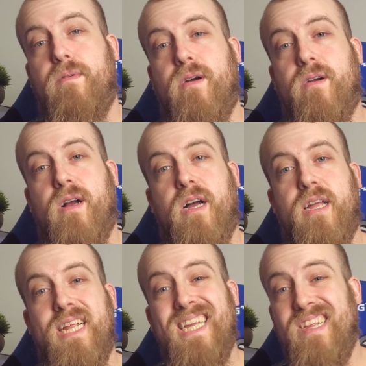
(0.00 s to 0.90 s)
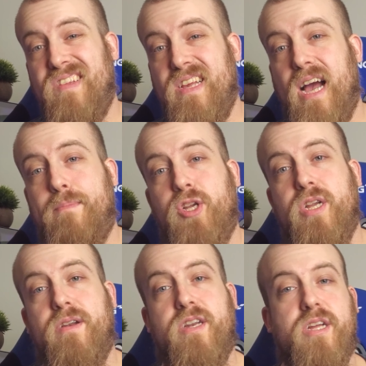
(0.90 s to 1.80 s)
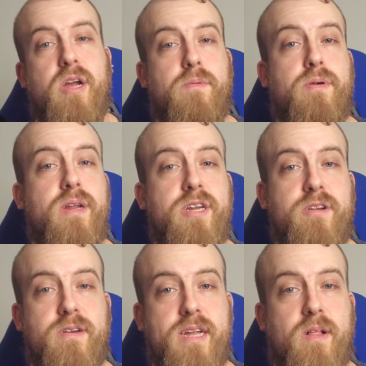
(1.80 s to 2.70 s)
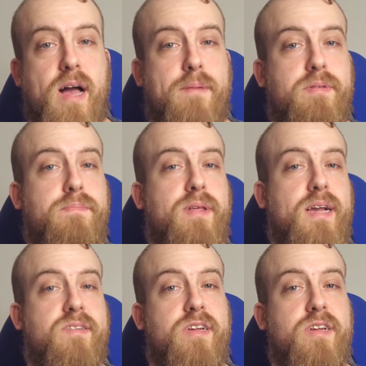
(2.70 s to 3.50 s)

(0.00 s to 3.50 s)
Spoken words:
or an easy option to go put into your Dell Optiplex